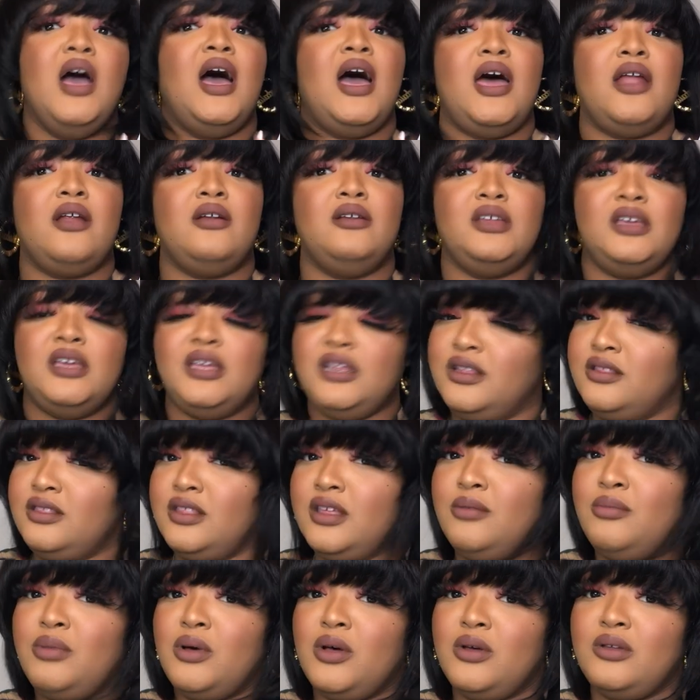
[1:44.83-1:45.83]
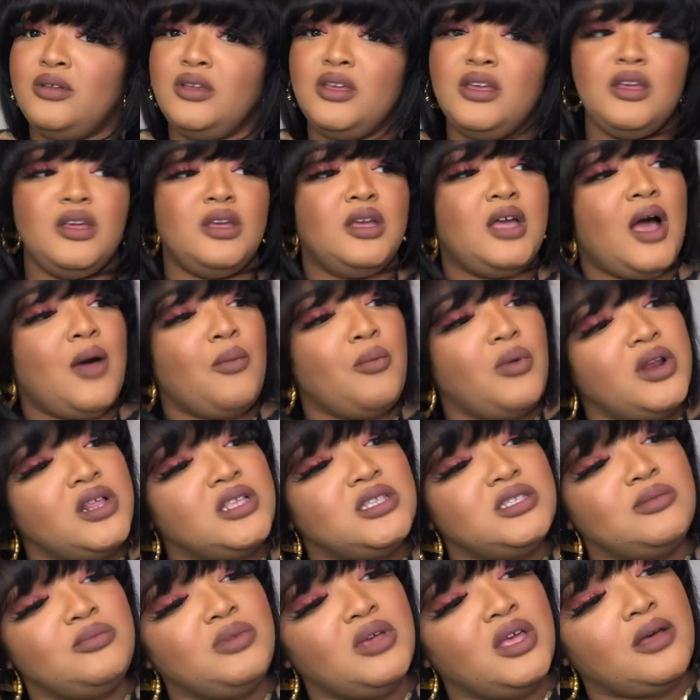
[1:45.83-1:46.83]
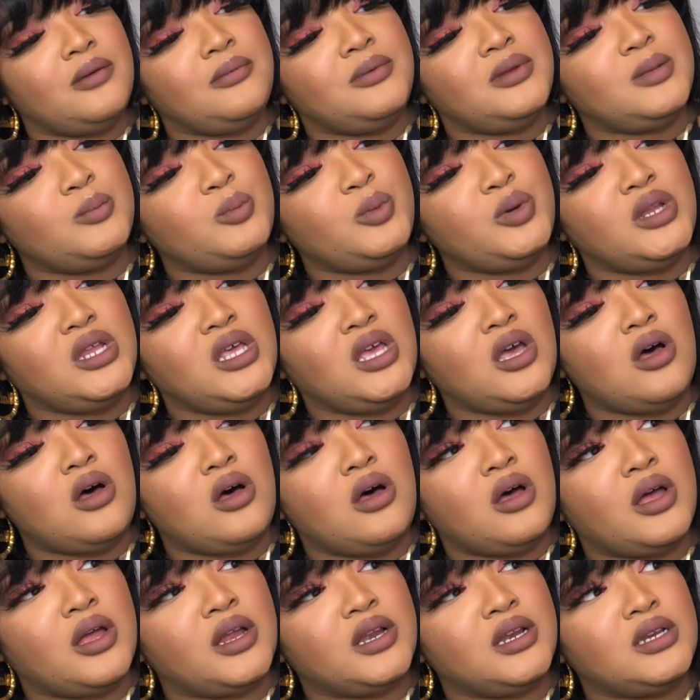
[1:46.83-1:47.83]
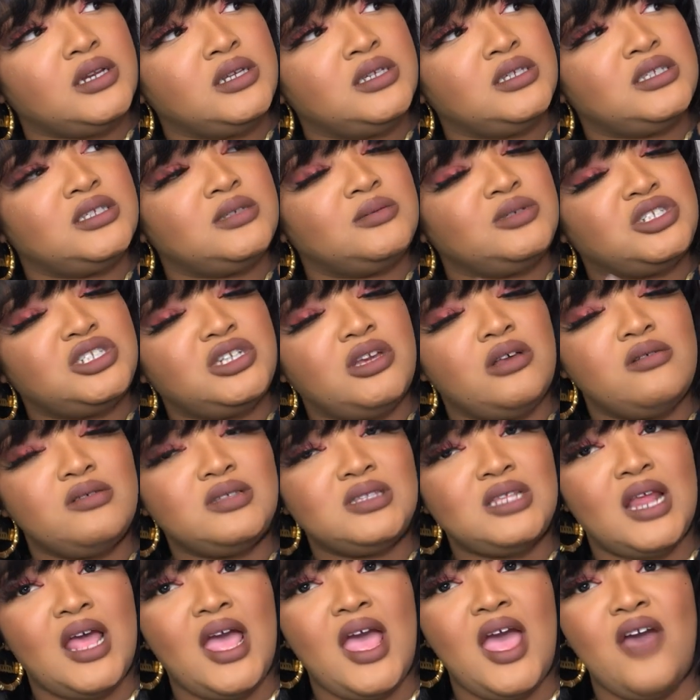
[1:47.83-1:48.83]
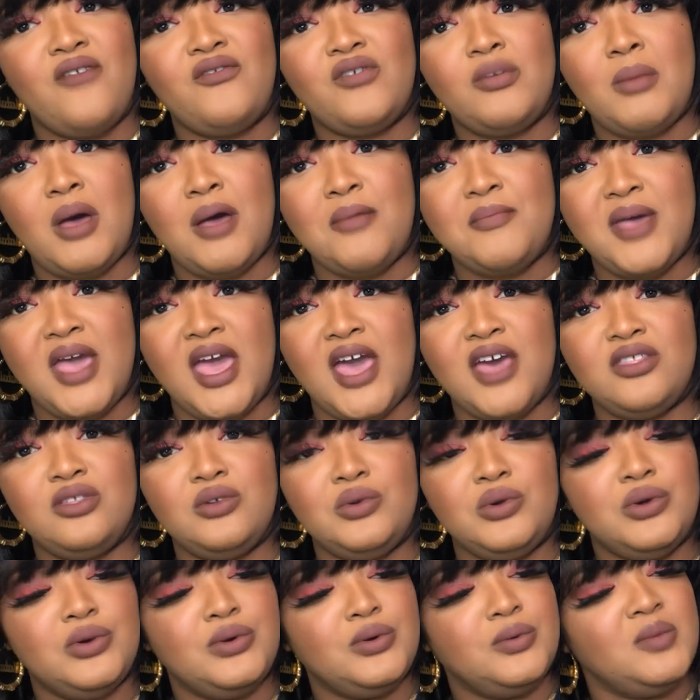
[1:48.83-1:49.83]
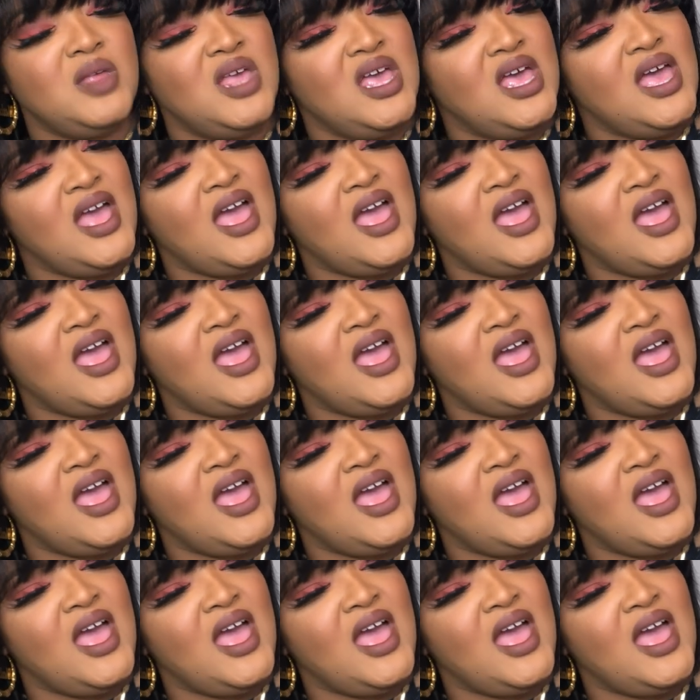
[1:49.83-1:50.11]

I don't need anything bulky. I wanted to be able to put it on some shelves that I have in my bathroom.